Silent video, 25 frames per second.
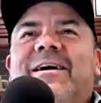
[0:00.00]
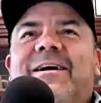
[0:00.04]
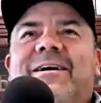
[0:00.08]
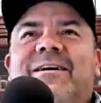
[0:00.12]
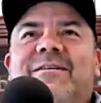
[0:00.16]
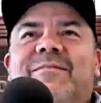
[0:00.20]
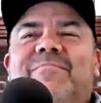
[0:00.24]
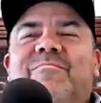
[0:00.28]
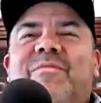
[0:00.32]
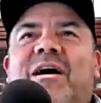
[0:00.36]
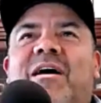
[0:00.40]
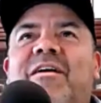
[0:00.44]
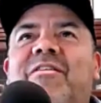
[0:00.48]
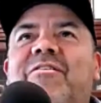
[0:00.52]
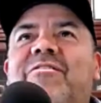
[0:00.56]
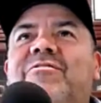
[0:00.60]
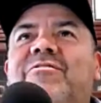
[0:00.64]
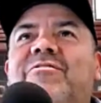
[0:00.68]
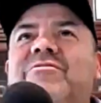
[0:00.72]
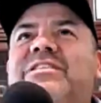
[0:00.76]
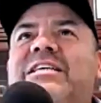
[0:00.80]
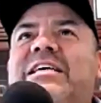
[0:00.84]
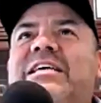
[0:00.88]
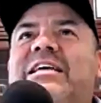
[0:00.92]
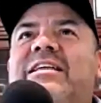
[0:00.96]

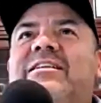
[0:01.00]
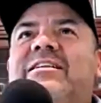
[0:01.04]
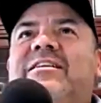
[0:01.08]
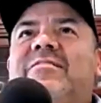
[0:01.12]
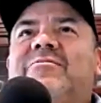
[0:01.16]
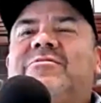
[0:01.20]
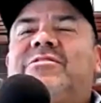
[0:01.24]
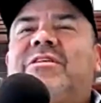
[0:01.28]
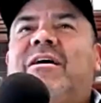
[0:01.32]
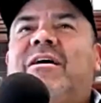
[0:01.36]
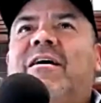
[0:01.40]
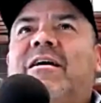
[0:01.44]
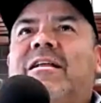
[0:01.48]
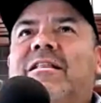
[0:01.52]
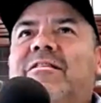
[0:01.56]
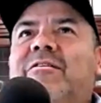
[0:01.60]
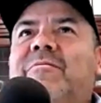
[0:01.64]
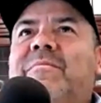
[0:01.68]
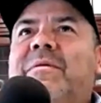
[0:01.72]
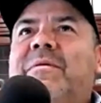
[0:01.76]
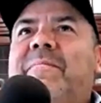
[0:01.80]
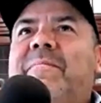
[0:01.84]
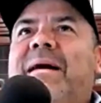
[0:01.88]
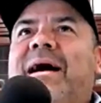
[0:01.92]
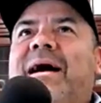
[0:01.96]
others that talked a
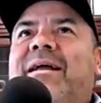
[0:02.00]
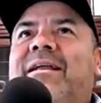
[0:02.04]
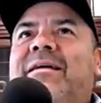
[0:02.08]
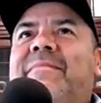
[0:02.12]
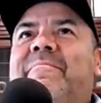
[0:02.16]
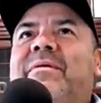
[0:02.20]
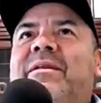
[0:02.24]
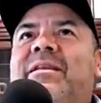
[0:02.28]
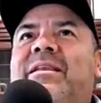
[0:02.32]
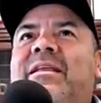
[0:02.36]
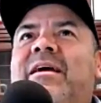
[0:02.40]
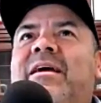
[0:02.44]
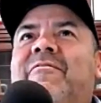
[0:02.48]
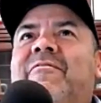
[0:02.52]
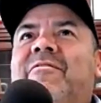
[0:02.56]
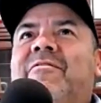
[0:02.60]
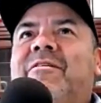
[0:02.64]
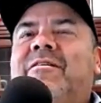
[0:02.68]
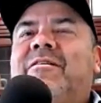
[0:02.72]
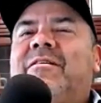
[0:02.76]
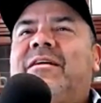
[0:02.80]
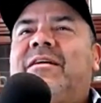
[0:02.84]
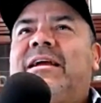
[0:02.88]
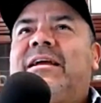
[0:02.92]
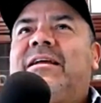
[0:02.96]
little bit about it, but
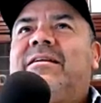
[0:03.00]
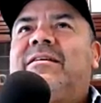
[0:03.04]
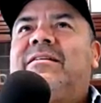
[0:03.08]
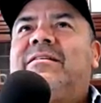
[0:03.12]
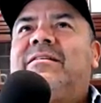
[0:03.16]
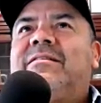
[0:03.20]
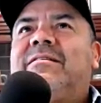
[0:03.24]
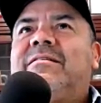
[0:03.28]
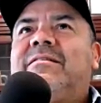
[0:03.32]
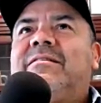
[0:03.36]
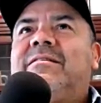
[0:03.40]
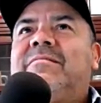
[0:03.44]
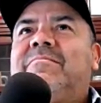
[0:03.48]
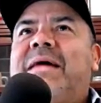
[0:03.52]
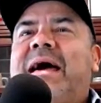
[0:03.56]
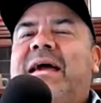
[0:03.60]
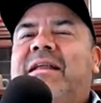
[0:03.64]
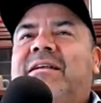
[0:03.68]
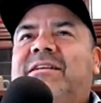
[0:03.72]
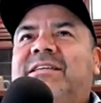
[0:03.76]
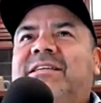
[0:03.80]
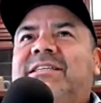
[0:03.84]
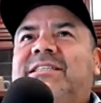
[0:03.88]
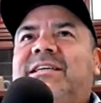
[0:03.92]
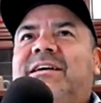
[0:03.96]
never in the
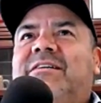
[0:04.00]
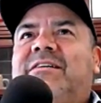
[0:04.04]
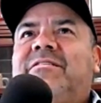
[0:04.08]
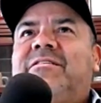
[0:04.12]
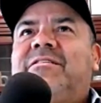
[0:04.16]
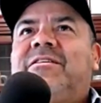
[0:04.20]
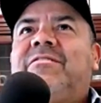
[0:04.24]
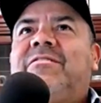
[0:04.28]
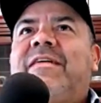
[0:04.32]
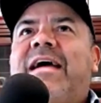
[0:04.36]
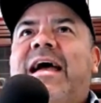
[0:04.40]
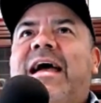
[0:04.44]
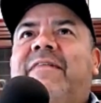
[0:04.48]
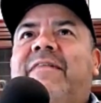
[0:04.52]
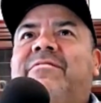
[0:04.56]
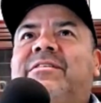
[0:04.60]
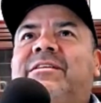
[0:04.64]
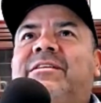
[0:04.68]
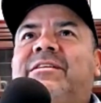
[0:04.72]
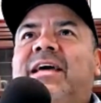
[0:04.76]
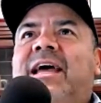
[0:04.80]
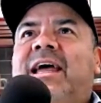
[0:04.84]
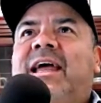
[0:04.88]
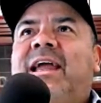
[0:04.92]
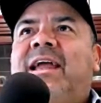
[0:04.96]
amount of detail that you have
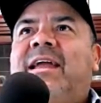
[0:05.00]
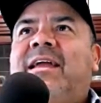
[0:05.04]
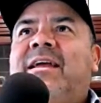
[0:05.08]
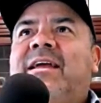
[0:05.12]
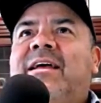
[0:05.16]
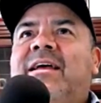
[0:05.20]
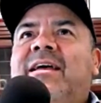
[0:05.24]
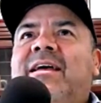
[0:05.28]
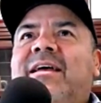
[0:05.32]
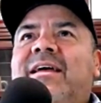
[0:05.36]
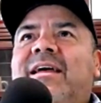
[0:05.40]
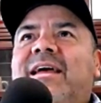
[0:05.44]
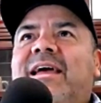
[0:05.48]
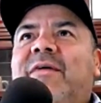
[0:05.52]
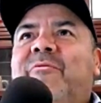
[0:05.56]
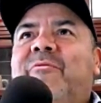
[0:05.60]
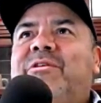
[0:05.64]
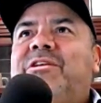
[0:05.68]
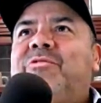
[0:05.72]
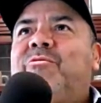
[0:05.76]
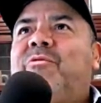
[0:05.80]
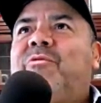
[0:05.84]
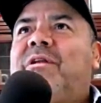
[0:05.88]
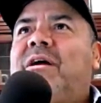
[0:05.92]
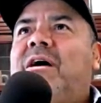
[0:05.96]
today. And
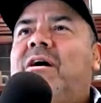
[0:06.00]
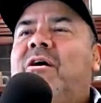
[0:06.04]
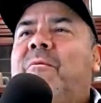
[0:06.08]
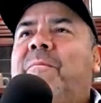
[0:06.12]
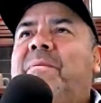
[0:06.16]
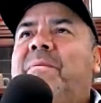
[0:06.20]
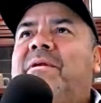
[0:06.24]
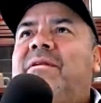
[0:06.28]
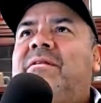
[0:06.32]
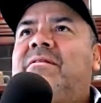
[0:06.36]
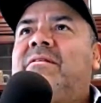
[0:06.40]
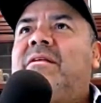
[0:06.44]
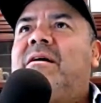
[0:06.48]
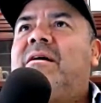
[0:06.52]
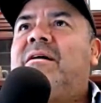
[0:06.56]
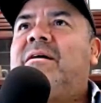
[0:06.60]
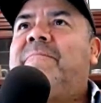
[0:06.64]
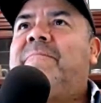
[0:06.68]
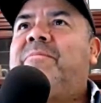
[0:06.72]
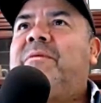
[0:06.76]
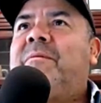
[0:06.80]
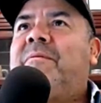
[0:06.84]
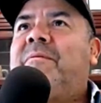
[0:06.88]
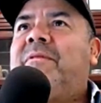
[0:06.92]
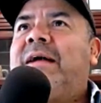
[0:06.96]
we do want to open
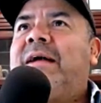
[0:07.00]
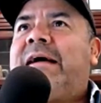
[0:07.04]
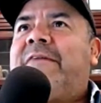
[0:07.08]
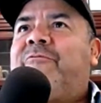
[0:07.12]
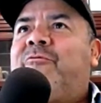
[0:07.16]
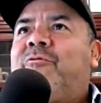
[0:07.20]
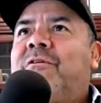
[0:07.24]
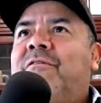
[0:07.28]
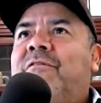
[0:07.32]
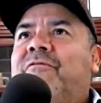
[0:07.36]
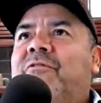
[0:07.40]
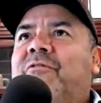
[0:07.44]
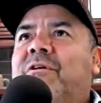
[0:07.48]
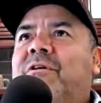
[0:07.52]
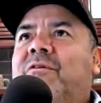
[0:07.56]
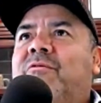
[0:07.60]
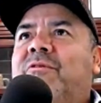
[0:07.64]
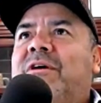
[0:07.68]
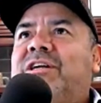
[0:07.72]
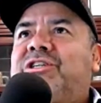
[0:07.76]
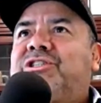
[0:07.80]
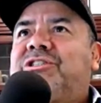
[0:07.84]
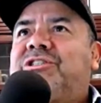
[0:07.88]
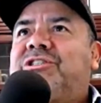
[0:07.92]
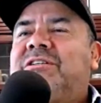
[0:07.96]
up the platform for
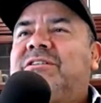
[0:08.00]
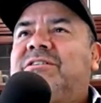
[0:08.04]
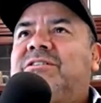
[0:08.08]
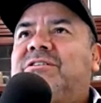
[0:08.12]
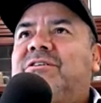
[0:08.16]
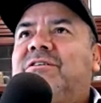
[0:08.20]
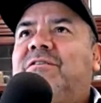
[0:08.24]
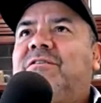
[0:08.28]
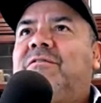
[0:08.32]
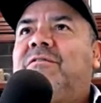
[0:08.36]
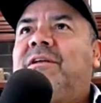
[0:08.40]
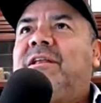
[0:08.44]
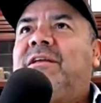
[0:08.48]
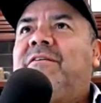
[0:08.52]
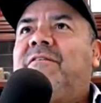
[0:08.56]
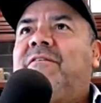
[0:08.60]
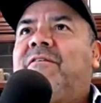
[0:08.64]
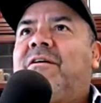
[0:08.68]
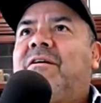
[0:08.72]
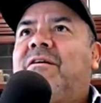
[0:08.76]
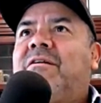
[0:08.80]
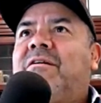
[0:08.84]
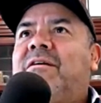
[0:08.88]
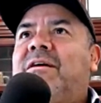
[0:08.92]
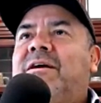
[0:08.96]
questions. So any
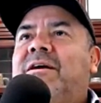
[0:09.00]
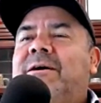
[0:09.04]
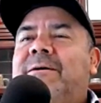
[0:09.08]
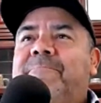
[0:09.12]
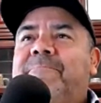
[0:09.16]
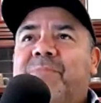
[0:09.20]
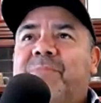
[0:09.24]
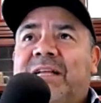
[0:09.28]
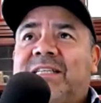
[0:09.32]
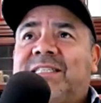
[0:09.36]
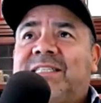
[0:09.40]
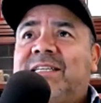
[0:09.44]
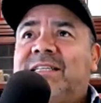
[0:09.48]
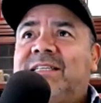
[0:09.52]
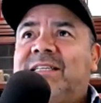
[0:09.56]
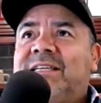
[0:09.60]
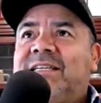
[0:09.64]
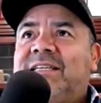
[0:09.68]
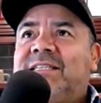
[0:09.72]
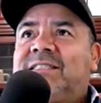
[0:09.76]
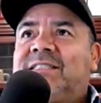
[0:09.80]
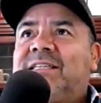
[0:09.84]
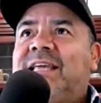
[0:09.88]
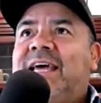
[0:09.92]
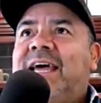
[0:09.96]
of our
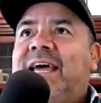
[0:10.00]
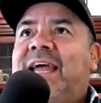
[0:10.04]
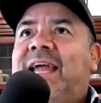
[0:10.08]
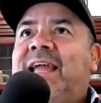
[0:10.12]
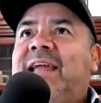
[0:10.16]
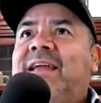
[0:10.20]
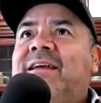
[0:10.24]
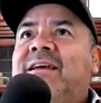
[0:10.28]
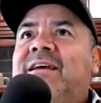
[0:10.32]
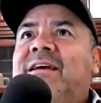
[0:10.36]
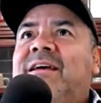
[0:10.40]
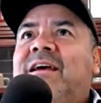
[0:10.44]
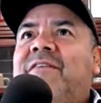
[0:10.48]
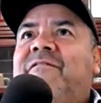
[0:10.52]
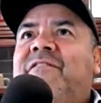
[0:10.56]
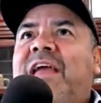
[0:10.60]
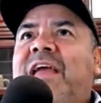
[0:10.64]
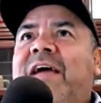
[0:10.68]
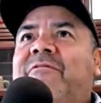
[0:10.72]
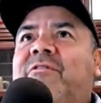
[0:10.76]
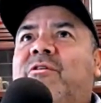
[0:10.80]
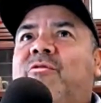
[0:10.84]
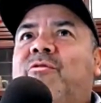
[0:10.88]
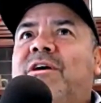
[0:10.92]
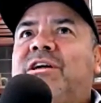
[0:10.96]
attendees today, if
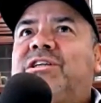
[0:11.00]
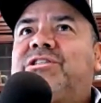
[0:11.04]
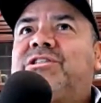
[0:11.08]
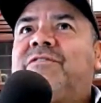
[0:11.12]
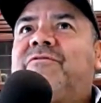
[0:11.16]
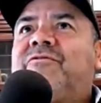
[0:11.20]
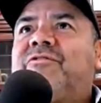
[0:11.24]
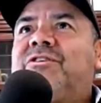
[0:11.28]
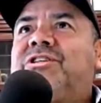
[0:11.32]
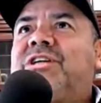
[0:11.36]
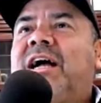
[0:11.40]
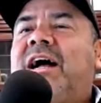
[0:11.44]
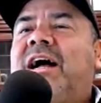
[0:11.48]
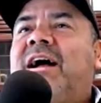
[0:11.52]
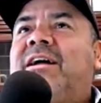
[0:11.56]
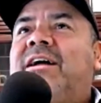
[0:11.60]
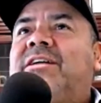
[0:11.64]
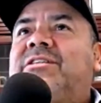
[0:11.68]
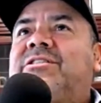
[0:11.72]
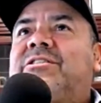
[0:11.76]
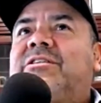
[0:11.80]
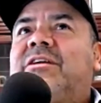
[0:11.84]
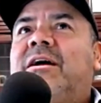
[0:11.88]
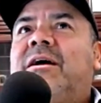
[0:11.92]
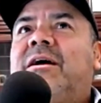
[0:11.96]
you have a question for
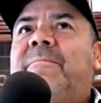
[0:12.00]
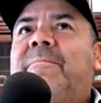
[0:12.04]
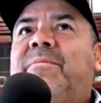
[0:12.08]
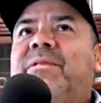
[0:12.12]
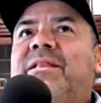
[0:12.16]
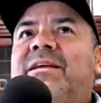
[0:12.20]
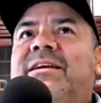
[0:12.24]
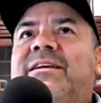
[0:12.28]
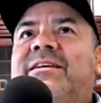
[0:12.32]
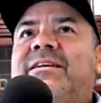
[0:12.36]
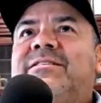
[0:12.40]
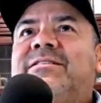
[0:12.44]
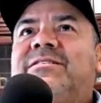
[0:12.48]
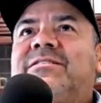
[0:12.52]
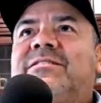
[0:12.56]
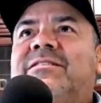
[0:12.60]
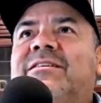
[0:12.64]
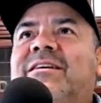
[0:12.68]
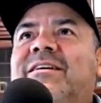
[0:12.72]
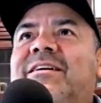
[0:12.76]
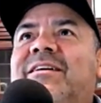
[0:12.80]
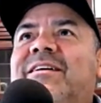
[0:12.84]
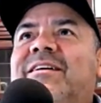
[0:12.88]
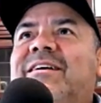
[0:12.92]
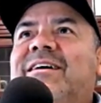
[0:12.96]
Josh,
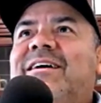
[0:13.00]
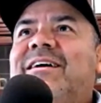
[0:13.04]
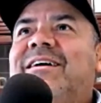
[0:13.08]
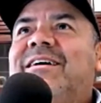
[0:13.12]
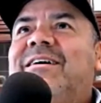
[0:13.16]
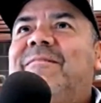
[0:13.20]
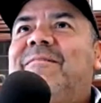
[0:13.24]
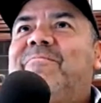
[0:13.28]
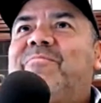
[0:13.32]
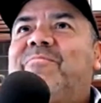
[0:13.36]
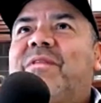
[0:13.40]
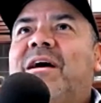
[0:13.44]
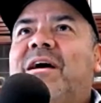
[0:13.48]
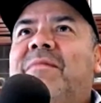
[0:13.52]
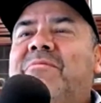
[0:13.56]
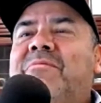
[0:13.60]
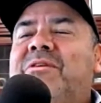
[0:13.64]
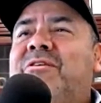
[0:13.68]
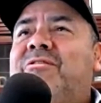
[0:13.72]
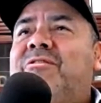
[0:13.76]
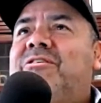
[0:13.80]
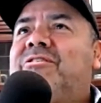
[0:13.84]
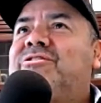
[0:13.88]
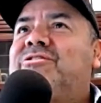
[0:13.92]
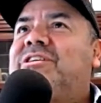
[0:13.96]
please
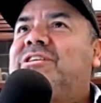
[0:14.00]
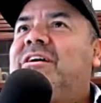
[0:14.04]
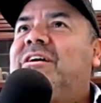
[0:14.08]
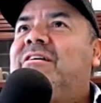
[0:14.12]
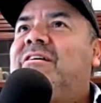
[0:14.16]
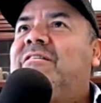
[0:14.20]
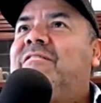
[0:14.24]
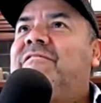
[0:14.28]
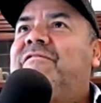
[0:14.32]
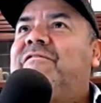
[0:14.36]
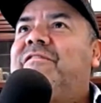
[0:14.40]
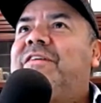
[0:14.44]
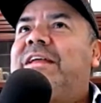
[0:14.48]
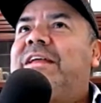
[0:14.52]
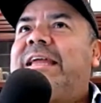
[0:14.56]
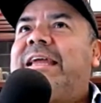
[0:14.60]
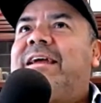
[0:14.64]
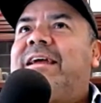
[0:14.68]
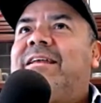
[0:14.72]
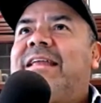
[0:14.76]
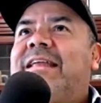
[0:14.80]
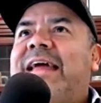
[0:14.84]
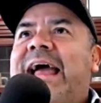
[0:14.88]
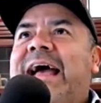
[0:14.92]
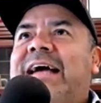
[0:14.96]
unmute yourself
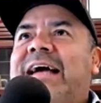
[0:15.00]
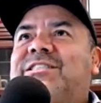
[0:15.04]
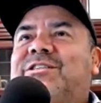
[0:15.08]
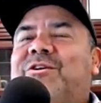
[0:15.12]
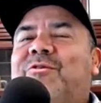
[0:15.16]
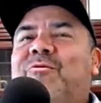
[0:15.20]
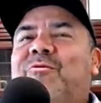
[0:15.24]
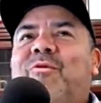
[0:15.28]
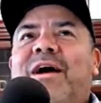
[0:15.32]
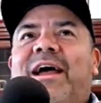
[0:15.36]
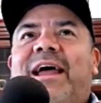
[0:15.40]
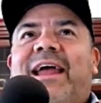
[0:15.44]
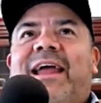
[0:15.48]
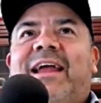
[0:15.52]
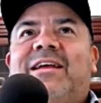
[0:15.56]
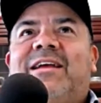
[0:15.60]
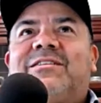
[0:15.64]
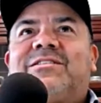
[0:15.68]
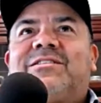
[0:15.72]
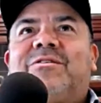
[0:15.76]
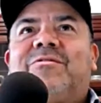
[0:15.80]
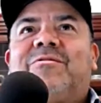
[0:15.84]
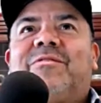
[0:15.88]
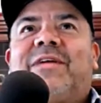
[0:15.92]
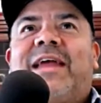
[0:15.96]
and ask
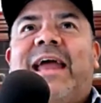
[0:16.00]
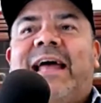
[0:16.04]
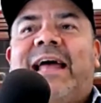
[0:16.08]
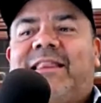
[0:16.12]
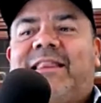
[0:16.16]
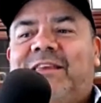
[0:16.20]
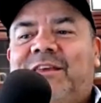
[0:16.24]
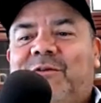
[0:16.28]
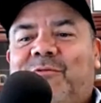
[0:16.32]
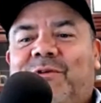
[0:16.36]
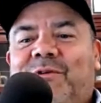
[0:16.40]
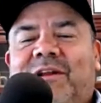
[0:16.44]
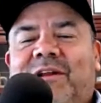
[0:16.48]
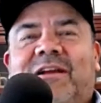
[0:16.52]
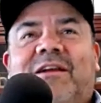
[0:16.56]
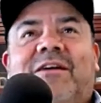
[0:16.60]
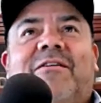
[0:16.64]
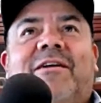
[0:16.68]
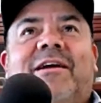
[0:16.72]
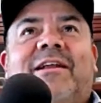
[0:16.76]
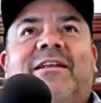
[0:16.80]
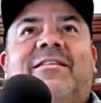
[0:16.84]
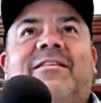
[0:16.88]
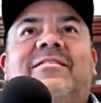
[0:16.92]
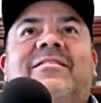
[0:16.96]
away. So Kathy, you want to
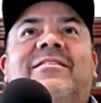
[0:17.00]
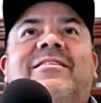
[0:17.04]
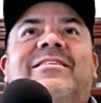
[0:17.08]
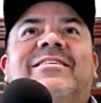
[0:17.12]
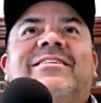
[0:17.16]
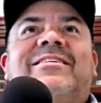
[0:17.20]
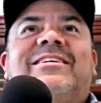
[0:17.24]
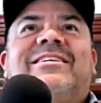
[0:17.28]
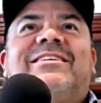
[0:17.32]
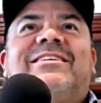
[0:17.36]
go ahead and